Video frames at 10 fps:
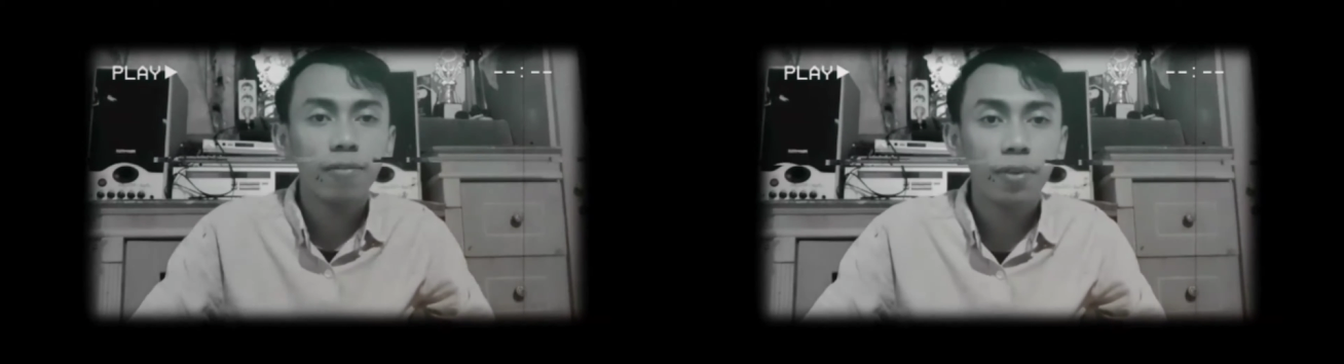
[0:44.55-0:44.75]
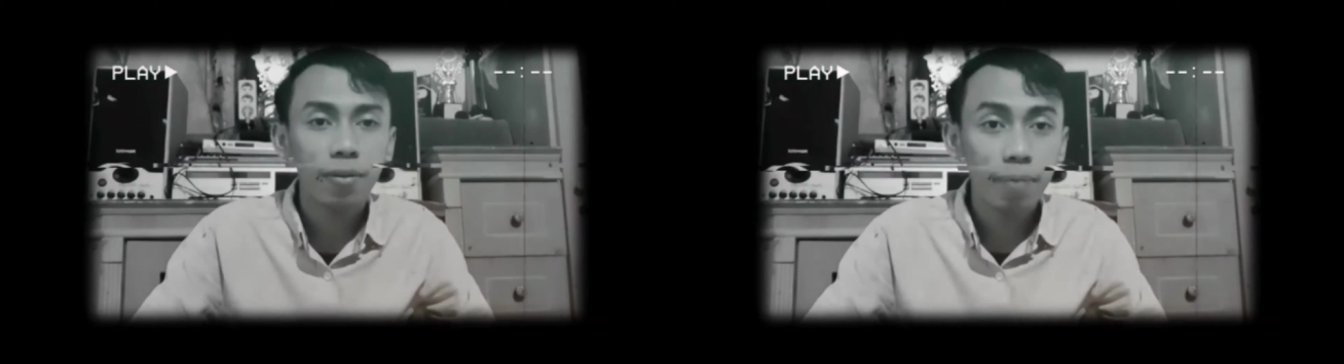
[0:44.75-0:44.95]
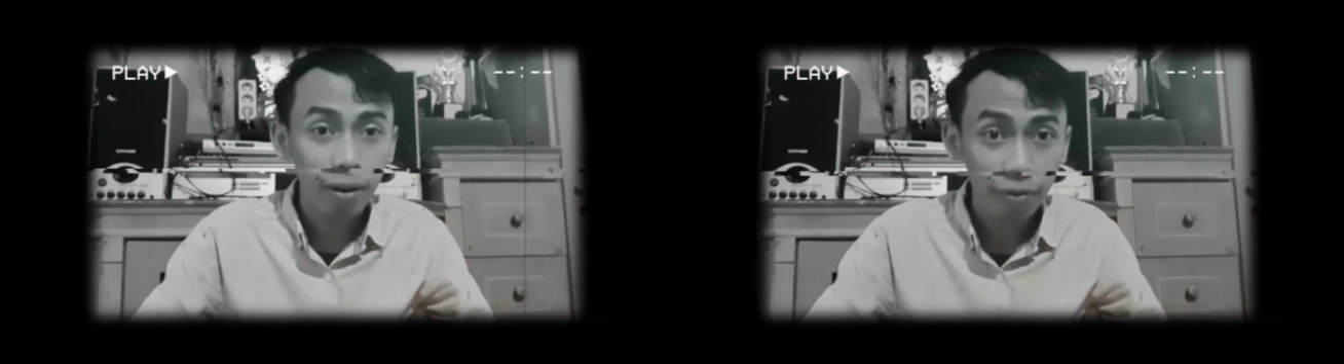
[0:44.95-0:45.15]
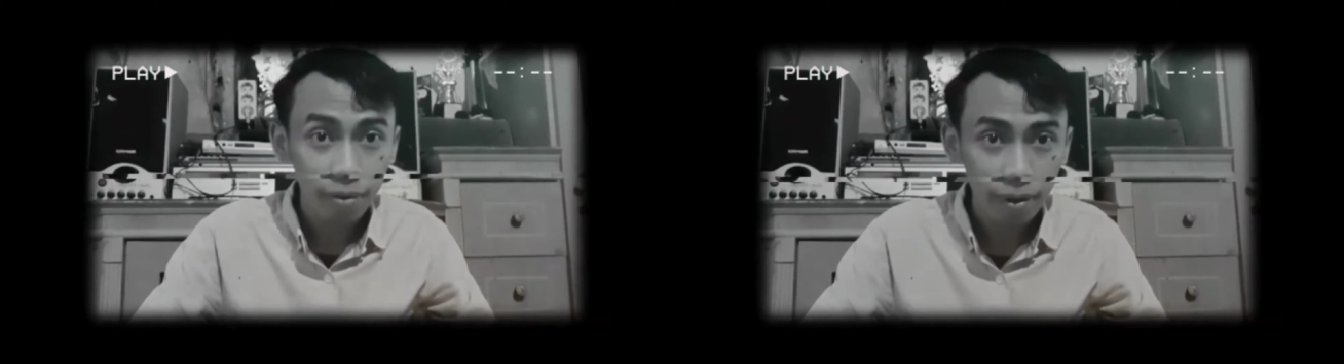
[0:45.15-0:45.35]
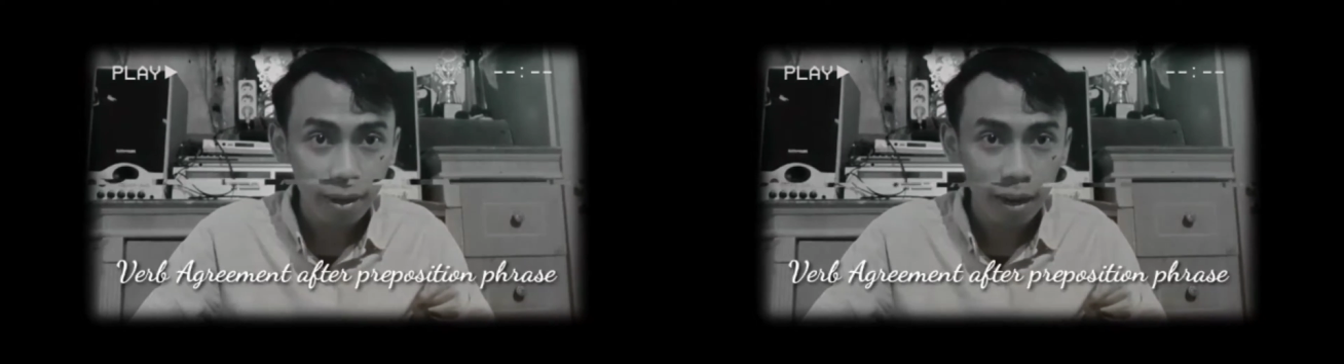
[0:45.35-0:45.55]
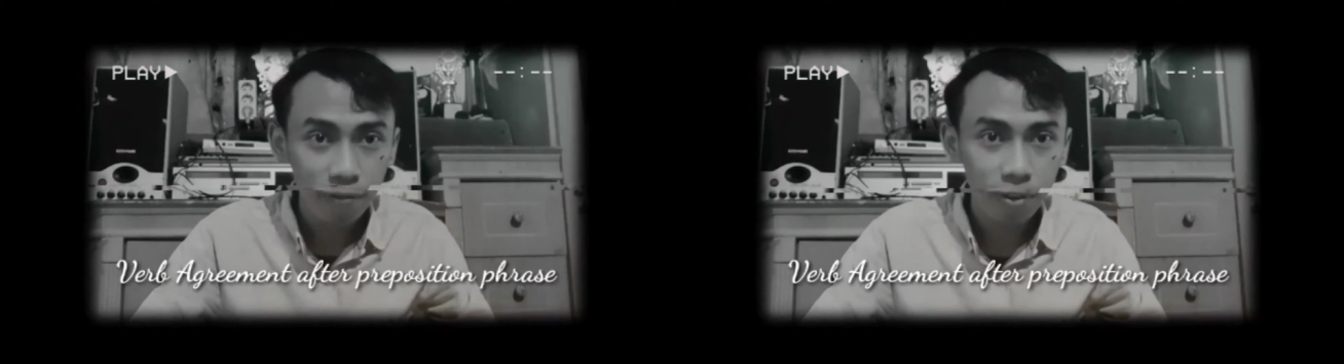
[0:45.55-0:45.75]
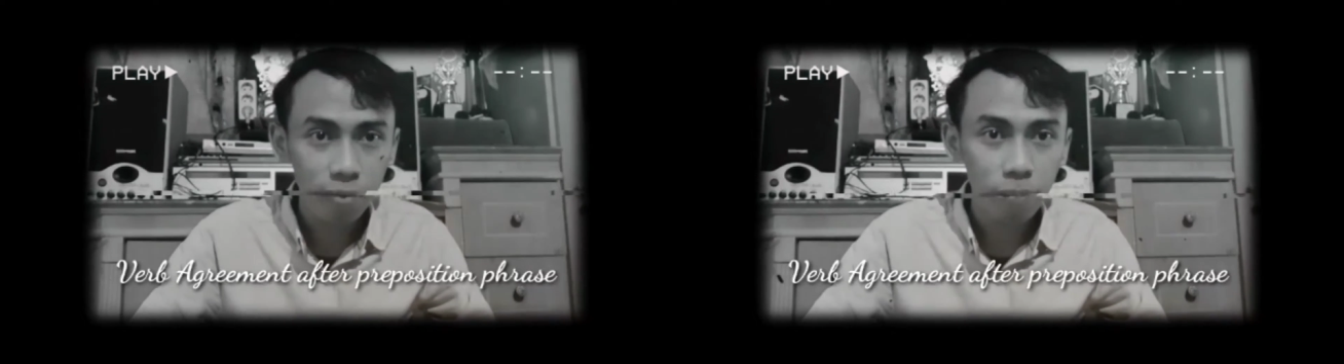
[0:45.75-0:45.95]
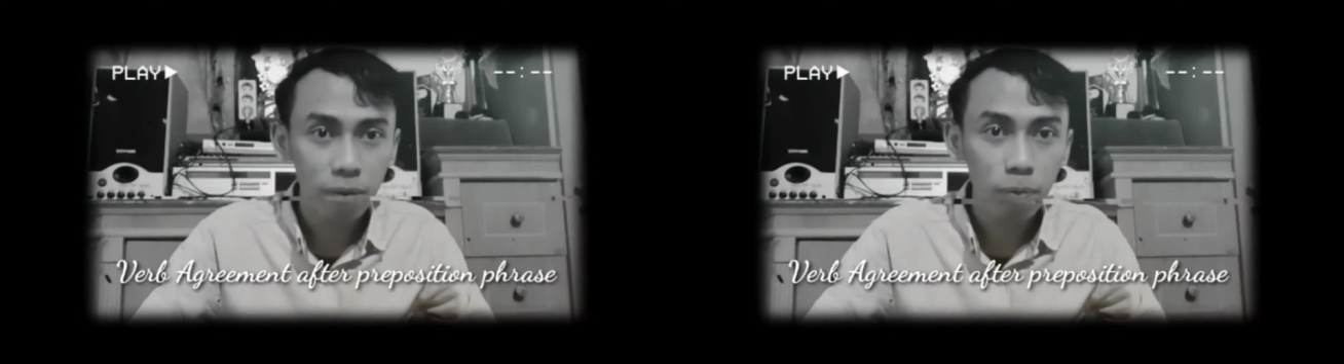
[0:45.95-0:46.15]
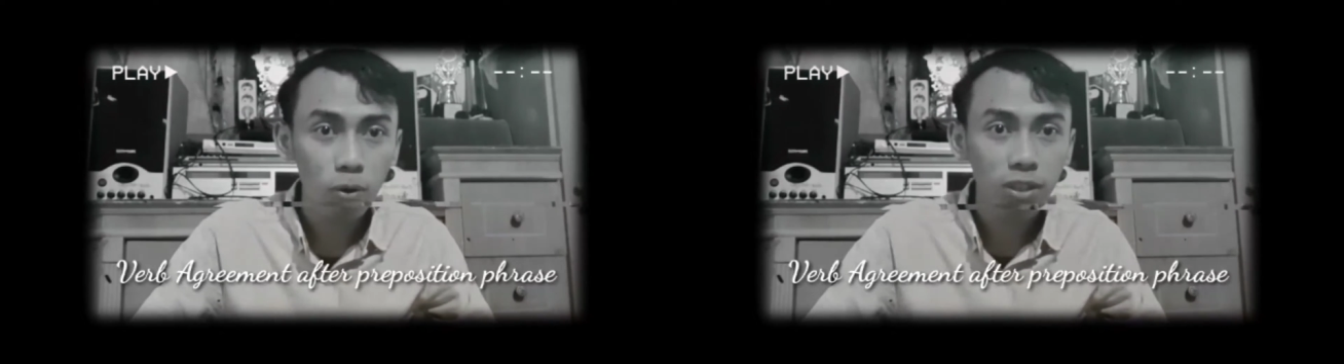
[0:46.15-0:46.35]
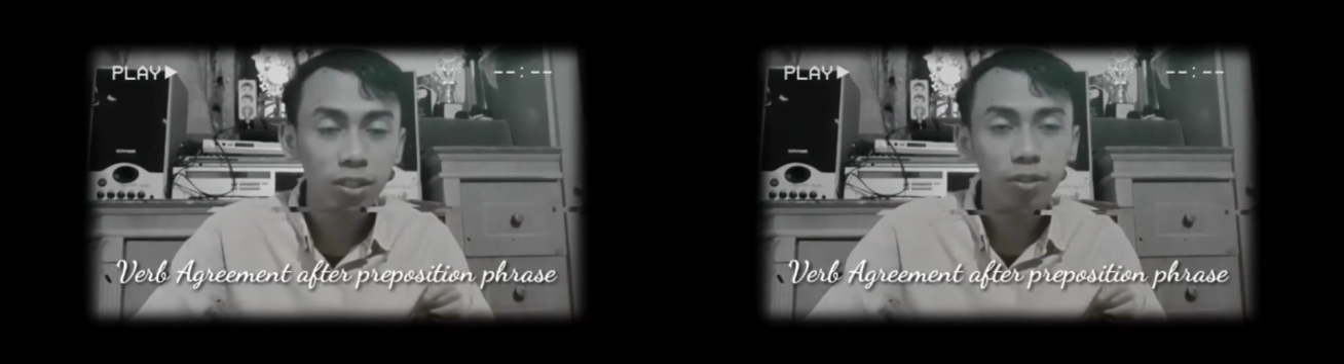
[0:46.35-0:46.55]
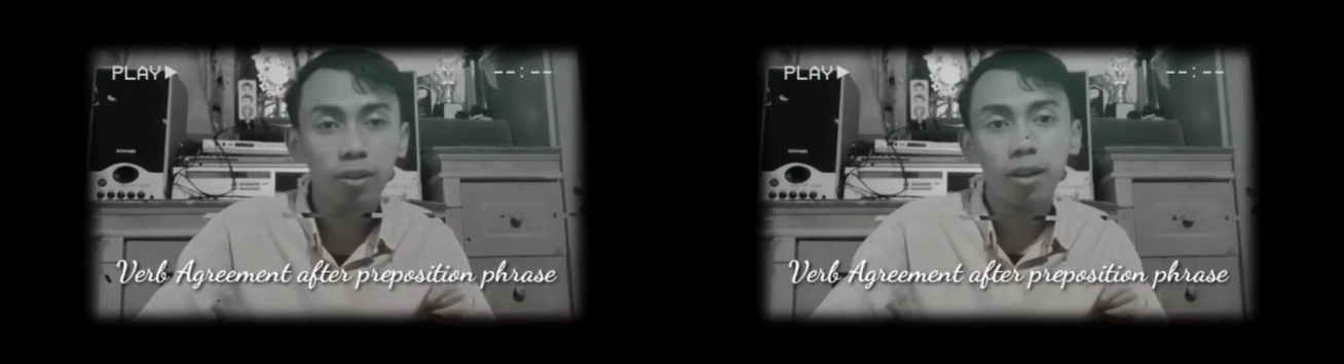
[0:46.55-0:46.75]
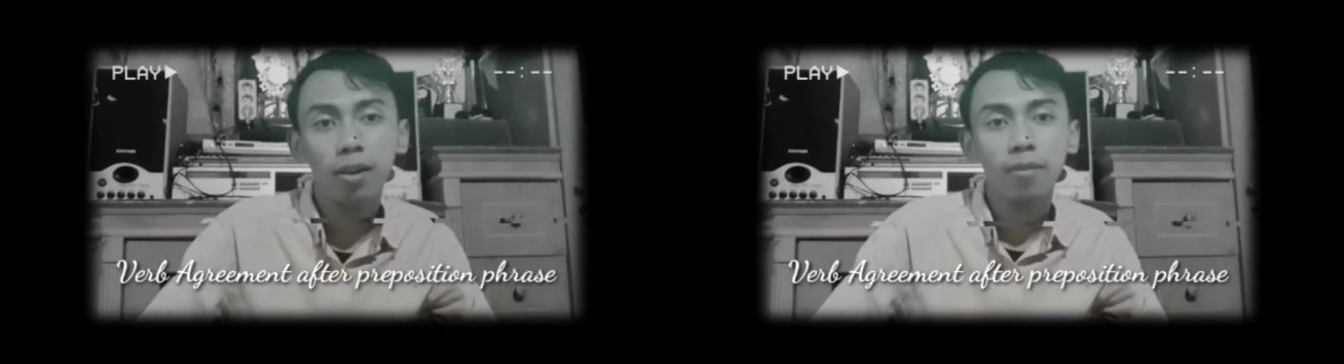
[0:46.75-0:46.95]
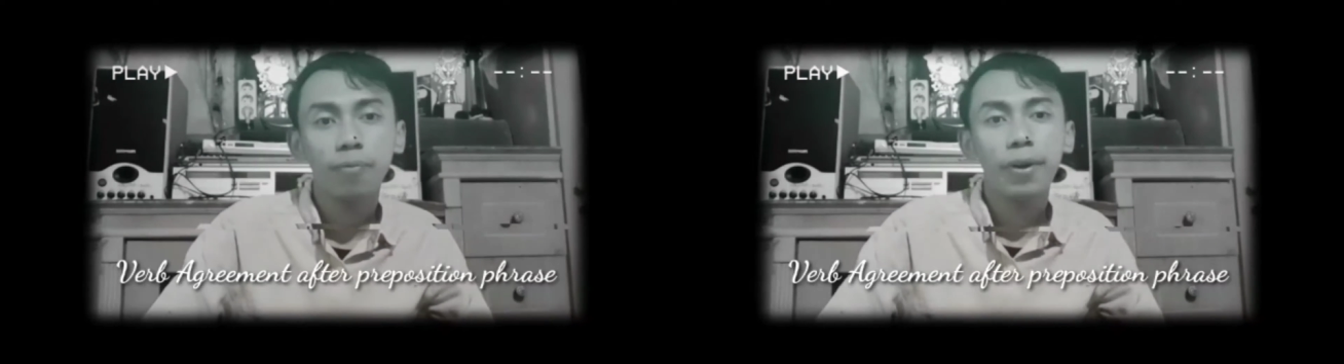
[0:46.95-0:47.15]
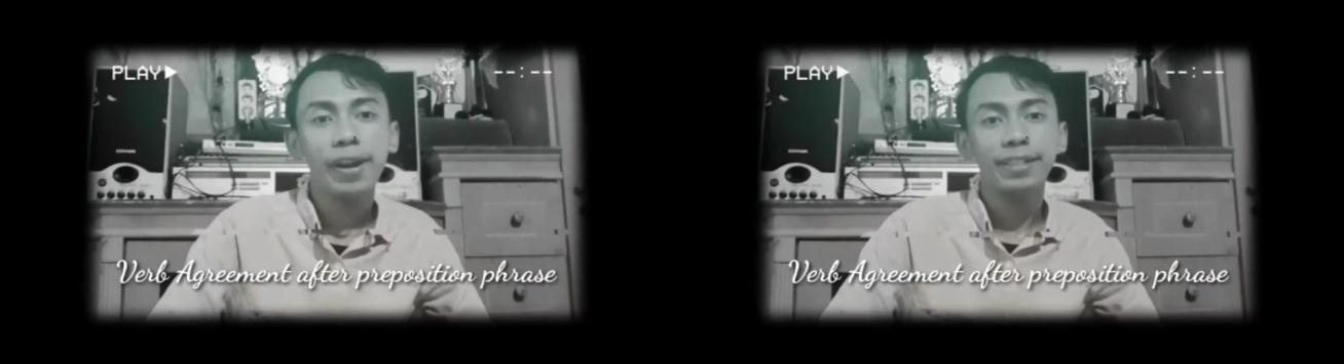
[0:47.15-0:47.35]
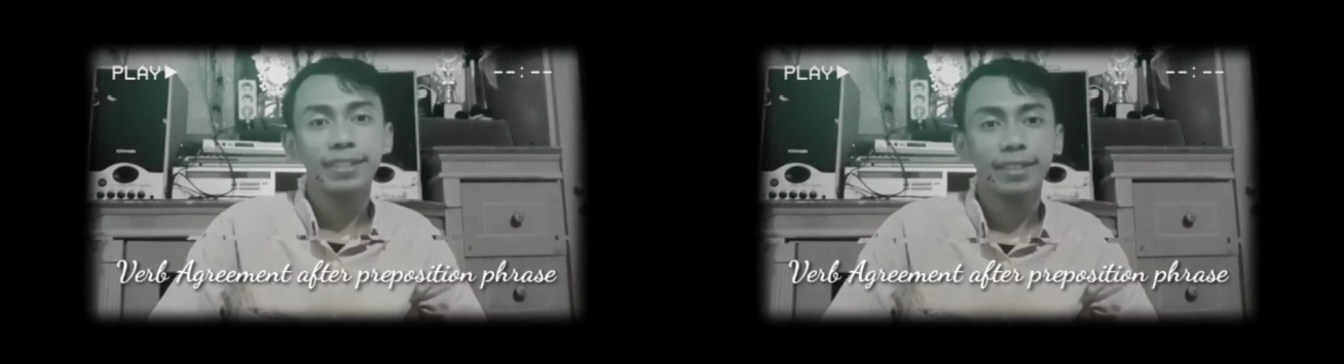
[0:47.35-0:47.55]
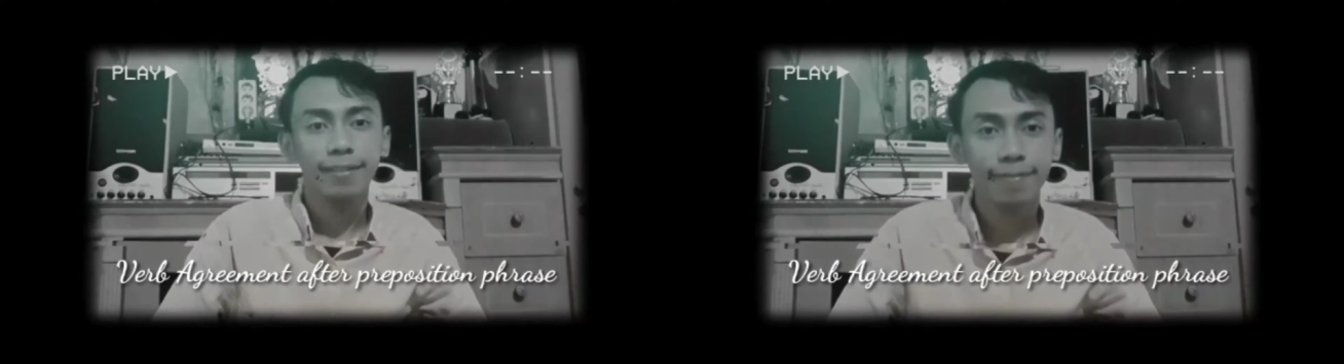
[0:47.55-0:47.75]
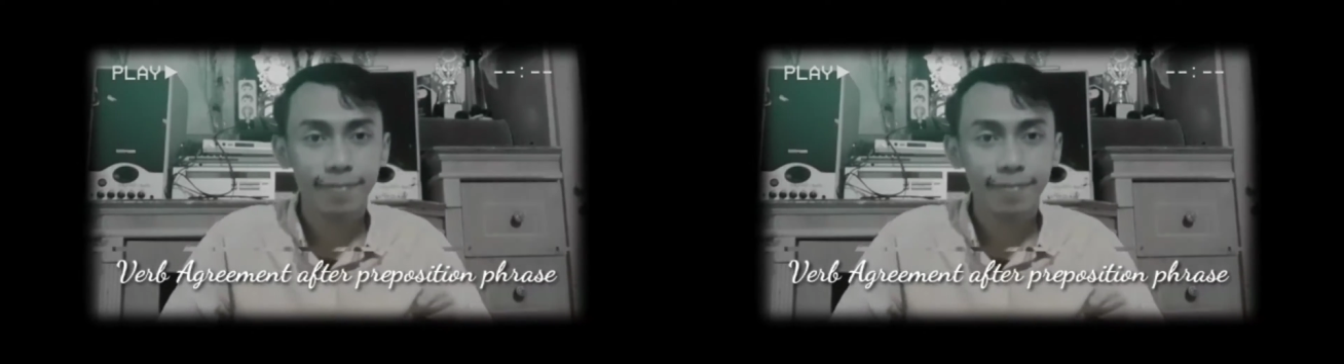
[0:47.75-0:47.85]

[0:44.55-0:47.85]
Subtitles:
verb agreement after prepositional phrase.